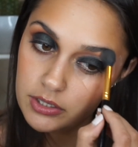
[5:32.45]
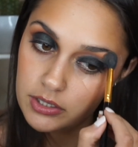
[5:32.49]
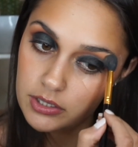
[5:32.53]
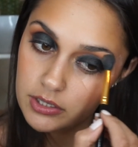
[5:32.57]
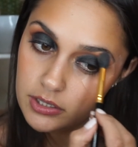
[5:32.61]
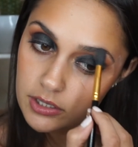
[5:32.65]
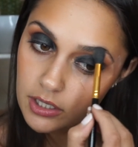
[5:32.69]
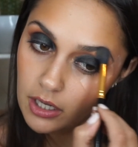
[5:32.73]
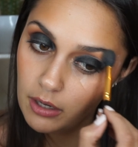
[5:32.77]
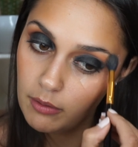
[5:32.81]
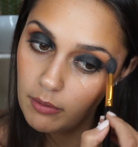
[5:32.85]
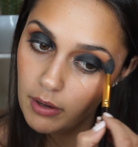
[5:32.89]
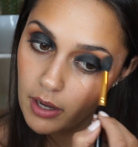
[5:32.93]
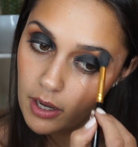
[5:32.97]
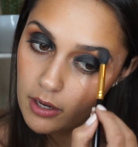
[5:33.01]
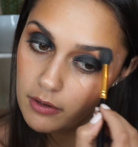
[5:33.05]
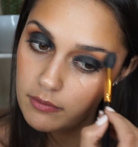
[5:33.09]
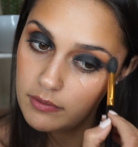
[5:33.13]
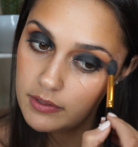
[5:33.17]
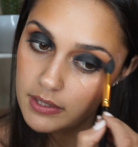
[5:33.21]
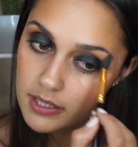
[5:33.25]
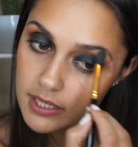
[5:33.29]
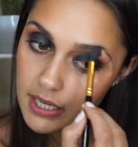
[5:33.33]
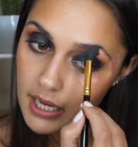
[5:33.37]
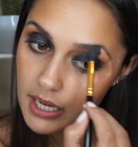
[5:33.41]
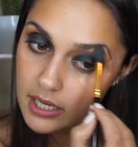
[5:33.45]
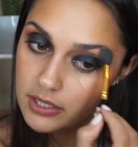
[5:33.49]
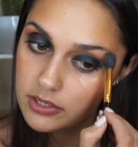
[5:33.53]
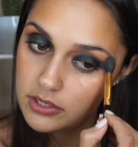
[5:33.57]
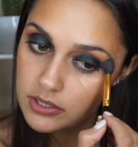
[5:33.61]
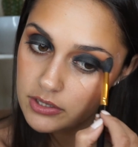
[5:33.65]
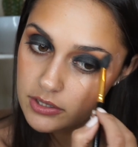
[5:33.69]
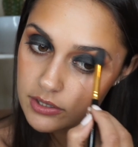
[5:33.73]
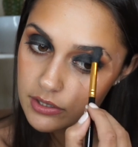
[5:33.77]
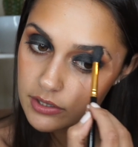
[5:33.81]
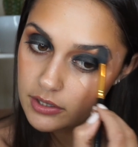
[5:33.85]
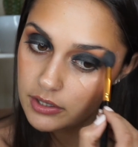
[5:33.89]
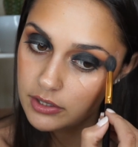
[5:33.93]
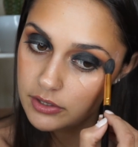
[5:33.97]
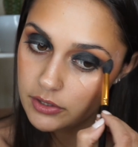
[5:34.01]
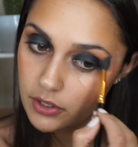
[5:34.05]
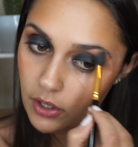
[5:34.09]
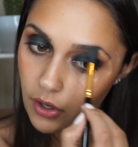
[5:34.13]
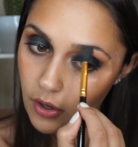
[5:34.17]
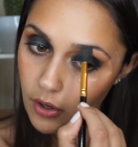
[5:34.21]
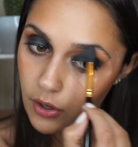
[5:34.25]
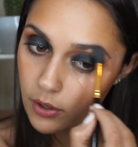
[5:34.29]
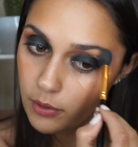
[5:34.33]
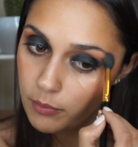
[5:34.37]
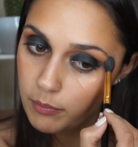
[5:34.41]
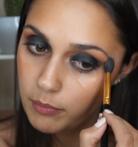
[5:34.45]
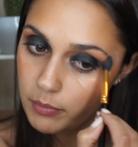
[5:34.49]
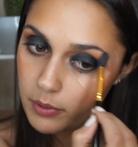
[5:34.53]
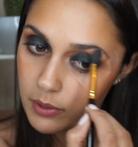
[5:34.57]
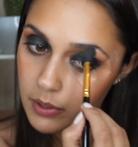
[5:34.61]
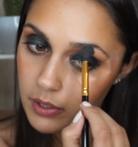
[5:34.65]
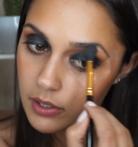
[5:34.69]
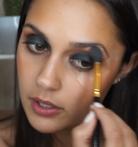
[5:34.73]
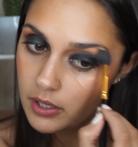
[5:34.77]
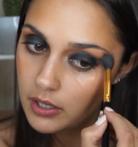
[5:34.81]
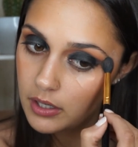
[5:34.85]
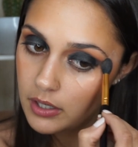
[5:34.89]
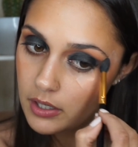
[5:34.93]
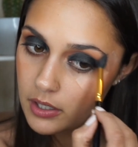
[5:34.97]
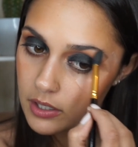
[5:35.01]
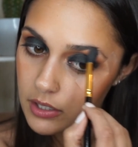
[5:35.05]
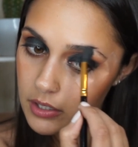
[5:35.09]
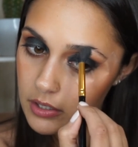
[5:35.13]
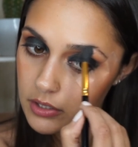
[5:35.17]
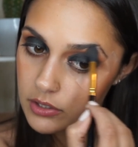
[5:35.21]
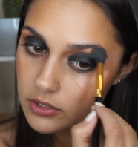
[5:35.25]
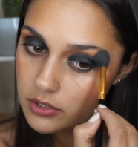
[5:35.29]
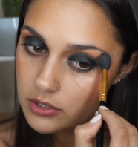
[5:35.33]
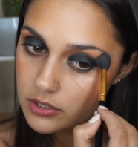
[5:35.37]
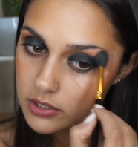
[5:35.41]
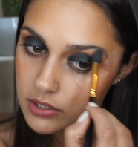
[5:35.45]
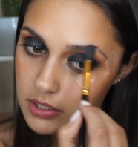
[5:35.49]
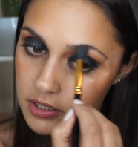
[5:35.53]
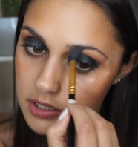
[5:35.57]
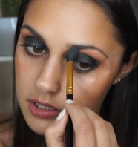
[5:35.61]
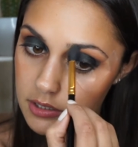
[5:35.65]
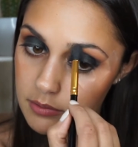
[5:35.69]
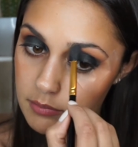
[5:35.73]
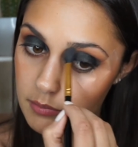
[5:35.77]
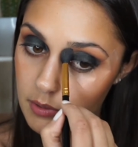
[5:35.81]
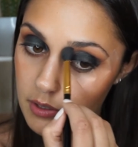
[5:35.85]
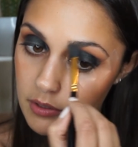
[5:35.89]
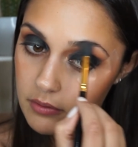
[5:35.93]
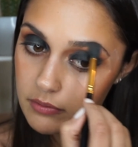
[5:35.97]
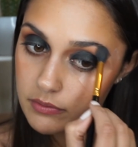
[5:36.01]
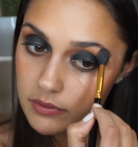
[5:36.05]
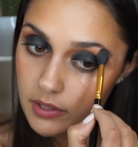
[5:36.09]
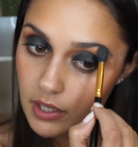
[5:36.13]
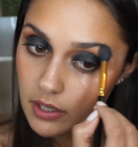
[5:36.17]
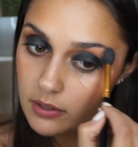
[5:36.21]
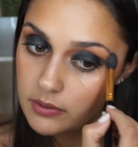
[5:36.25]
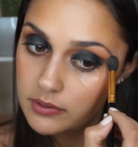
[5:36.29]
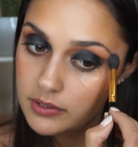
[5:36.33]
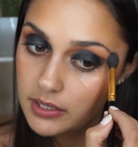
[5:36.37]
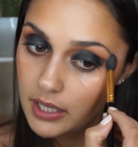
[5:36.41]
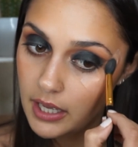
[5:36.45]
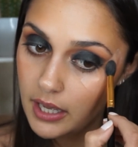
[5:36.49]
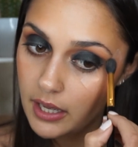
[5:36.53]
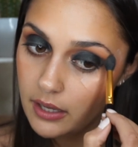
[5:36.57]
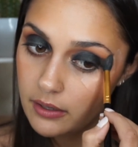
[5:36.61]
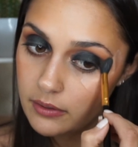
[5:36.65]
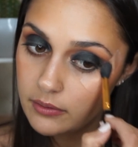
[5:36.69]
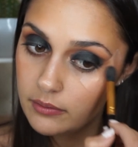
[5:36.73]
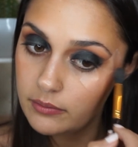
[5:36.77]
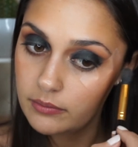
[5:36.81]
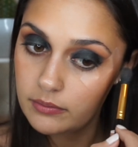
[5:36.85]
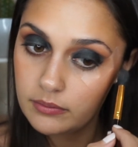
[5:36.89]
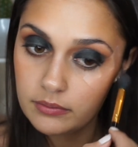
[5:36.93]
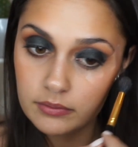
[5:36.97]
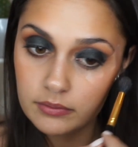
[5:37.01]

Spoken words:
just go over the edges at the top just to smooth those out.